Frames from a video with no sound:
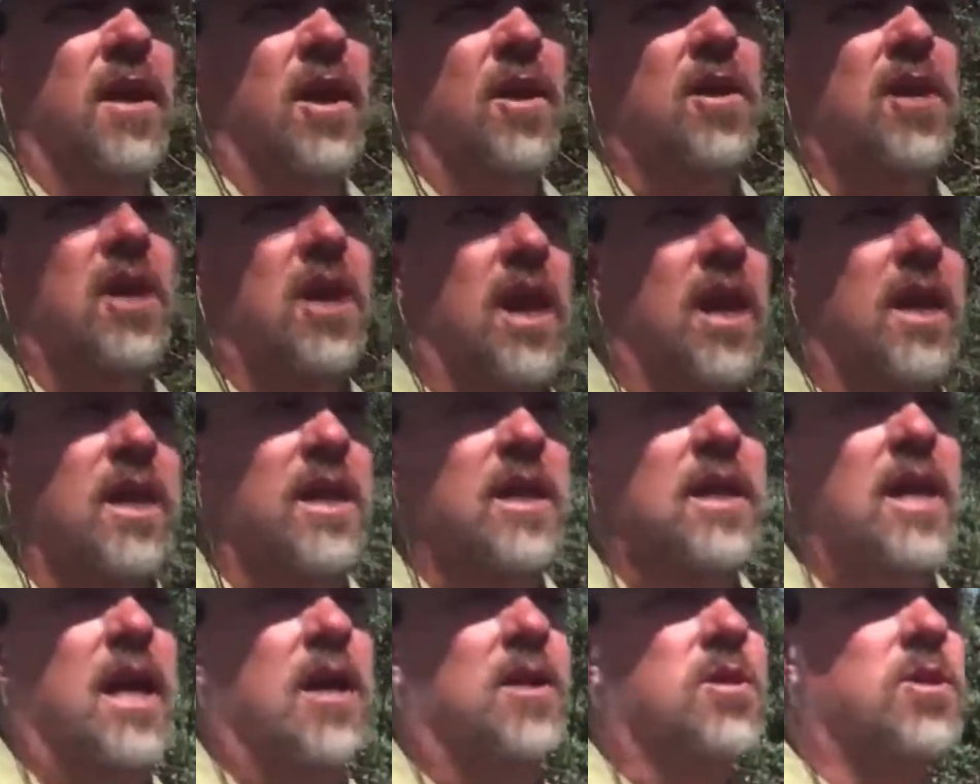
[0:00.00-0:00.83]
cut it
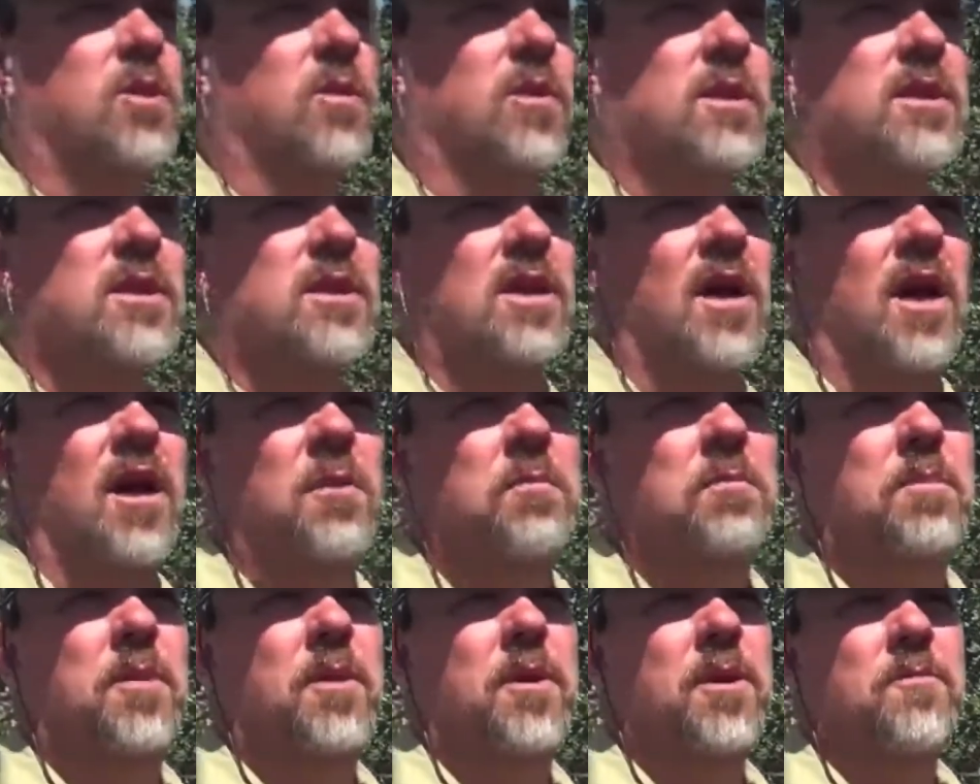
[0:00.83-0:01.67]
down to a stump,
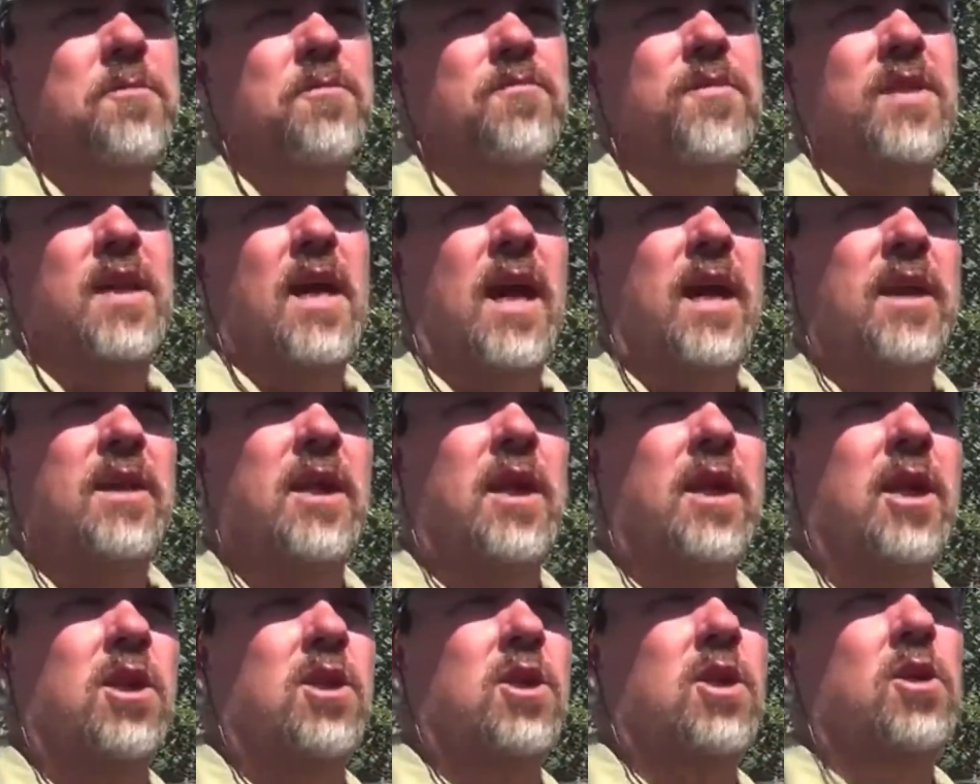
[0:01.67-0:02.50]
and then
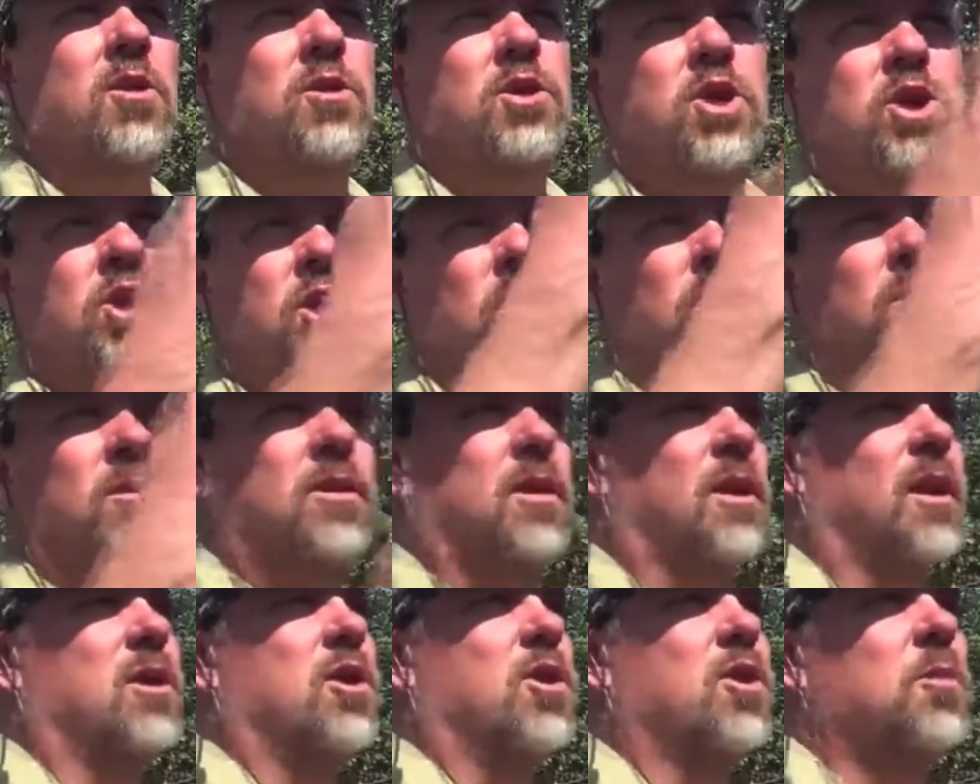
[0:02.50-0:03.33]
a new shoot,
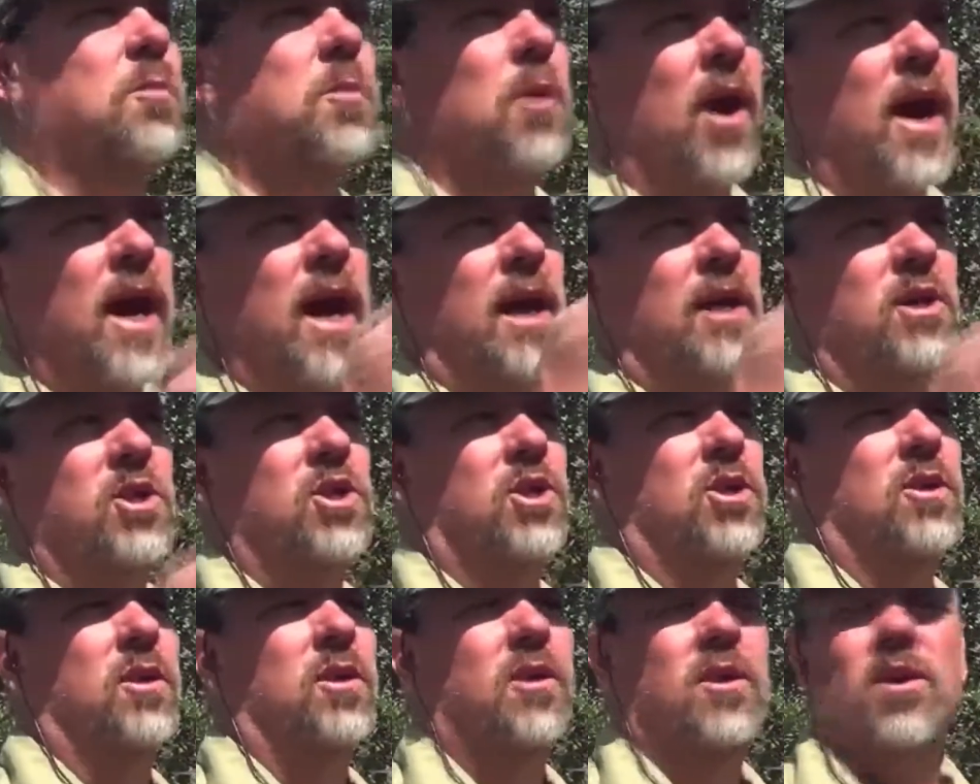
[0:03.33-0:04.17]
a new branch
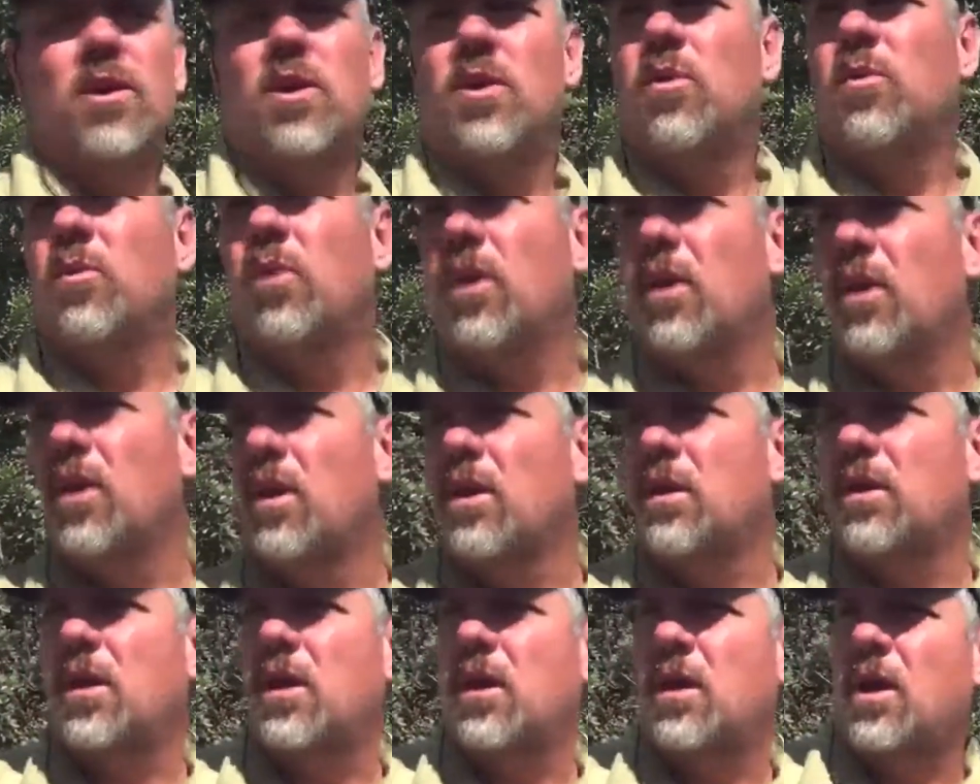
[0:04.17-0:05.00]
will
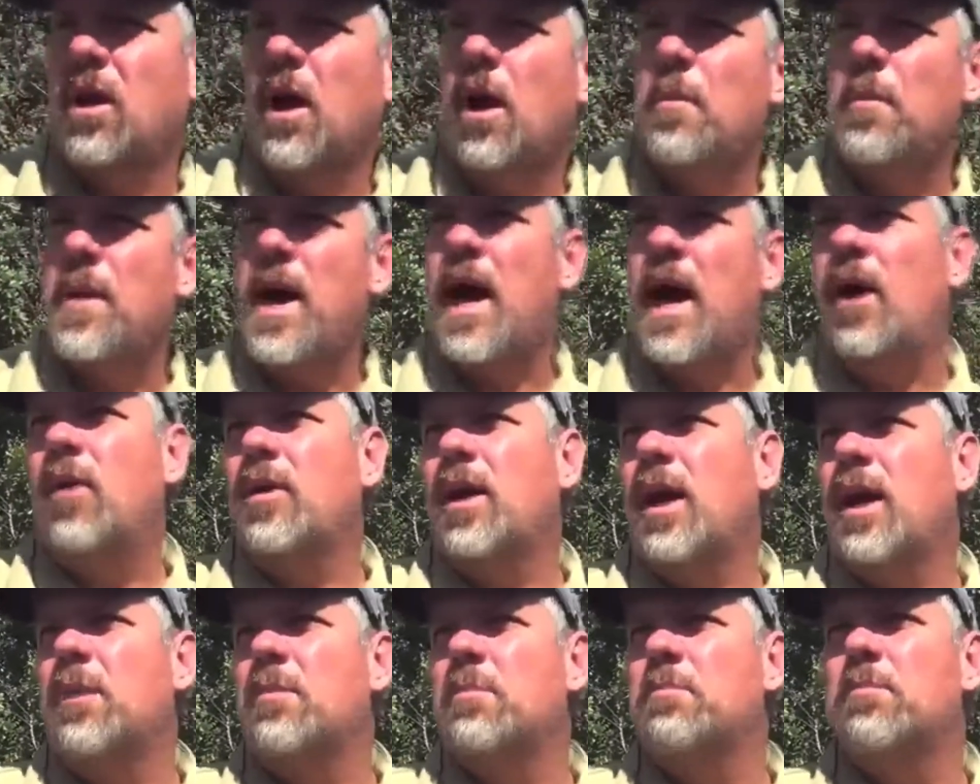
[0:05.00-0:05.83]
come out
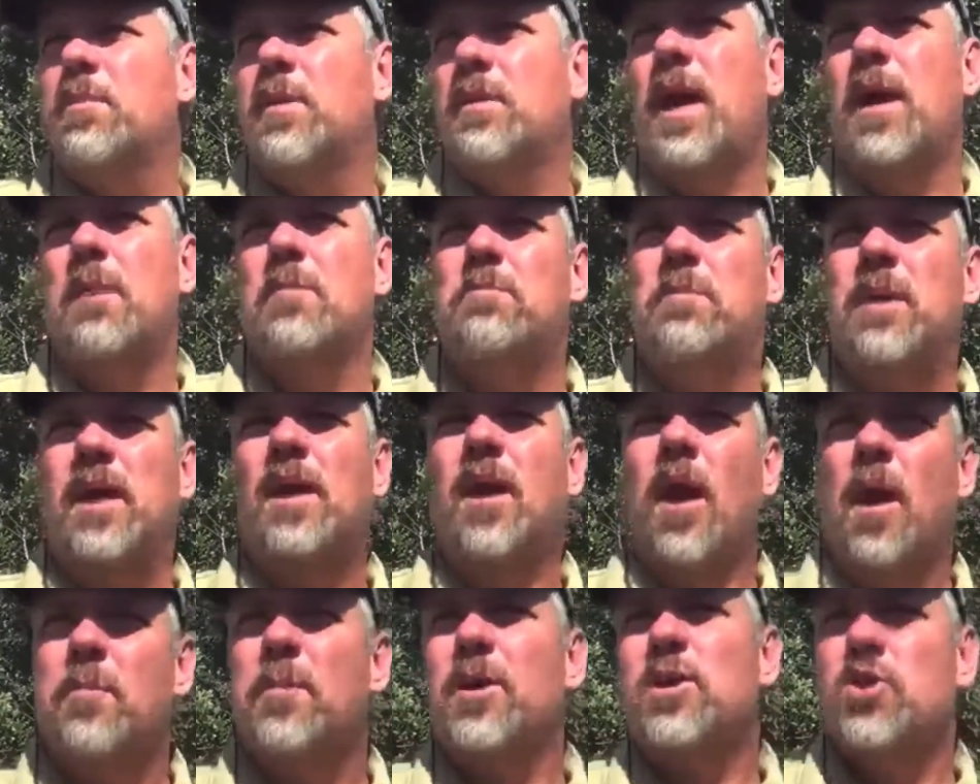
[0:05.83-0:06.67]
and
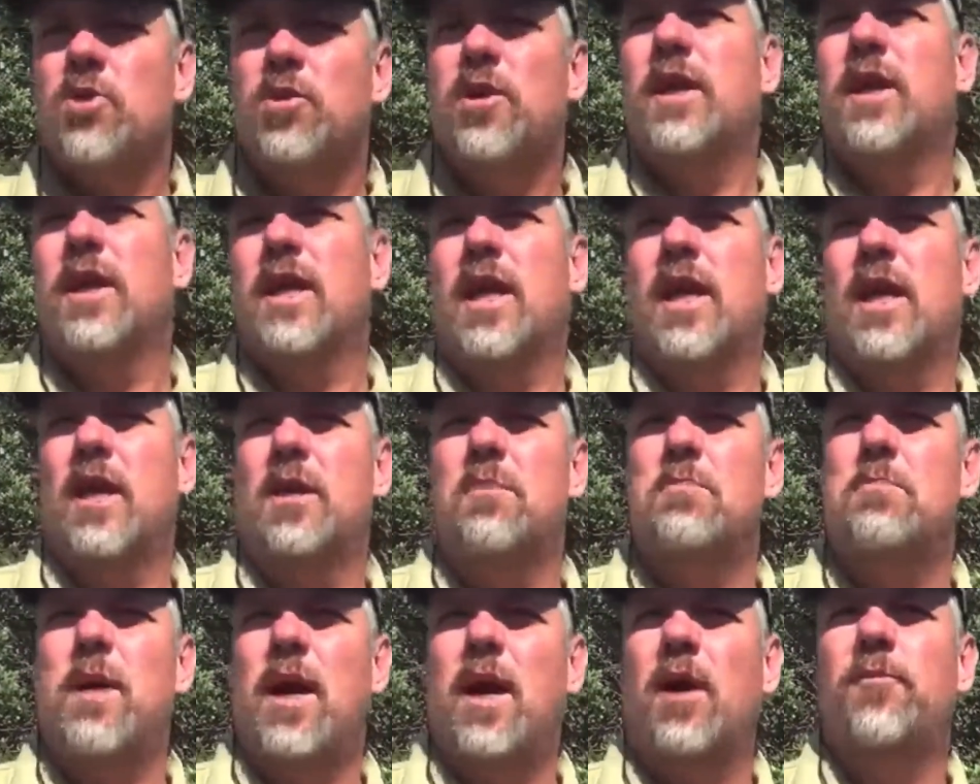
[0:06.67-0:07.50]
become a tree again
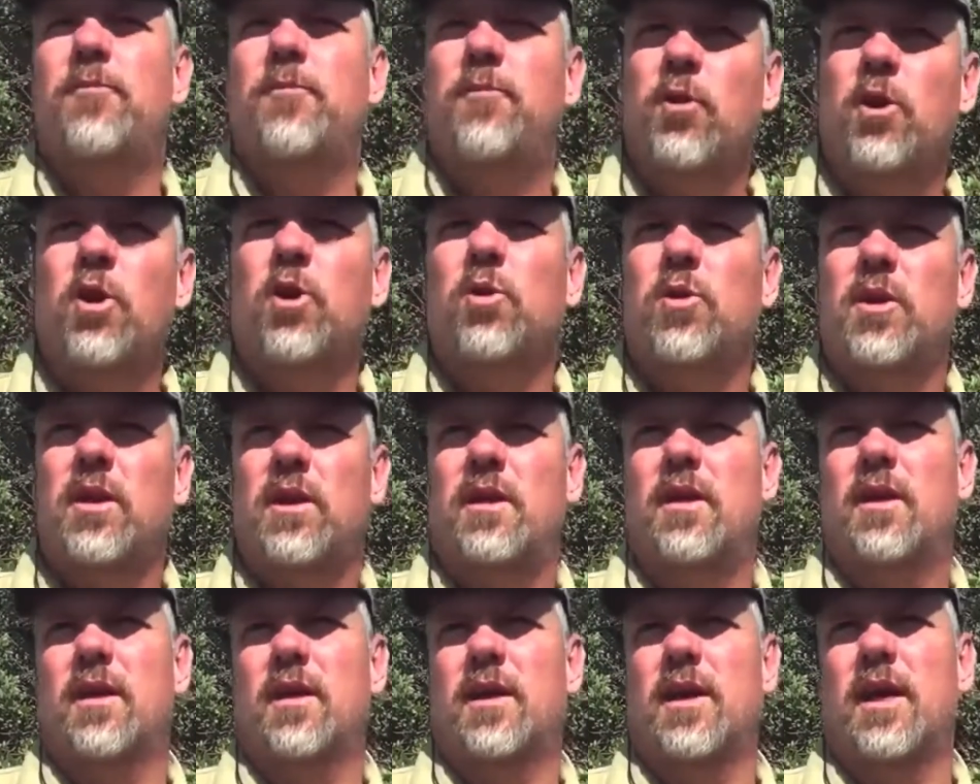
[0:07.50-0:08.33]
and bear fruit
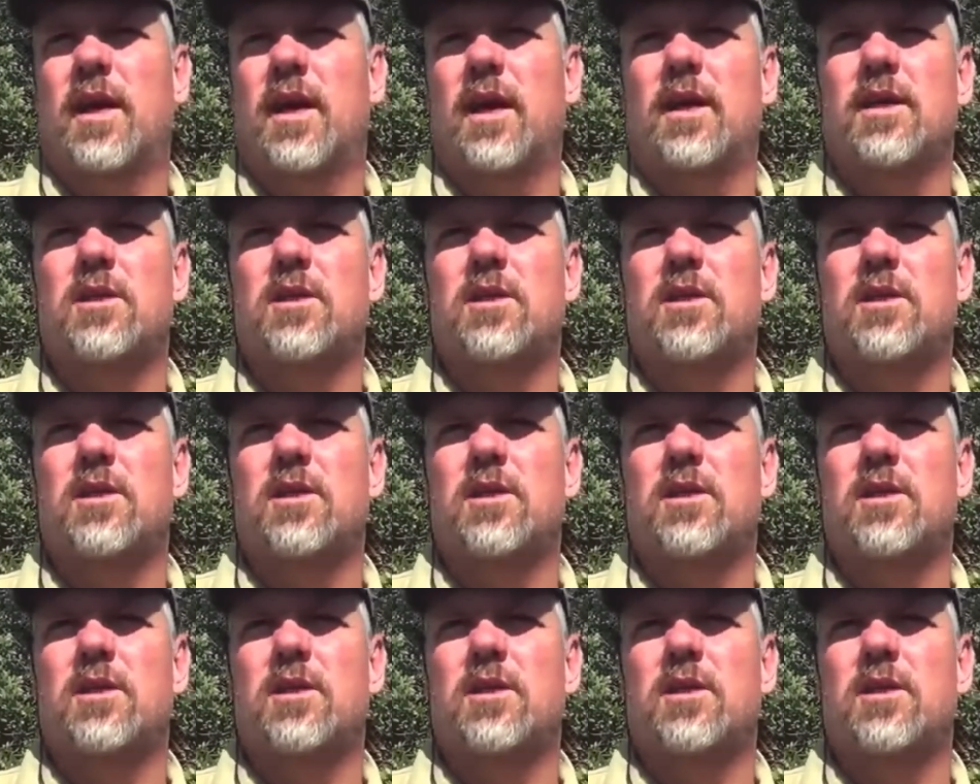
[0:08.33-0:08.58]
again.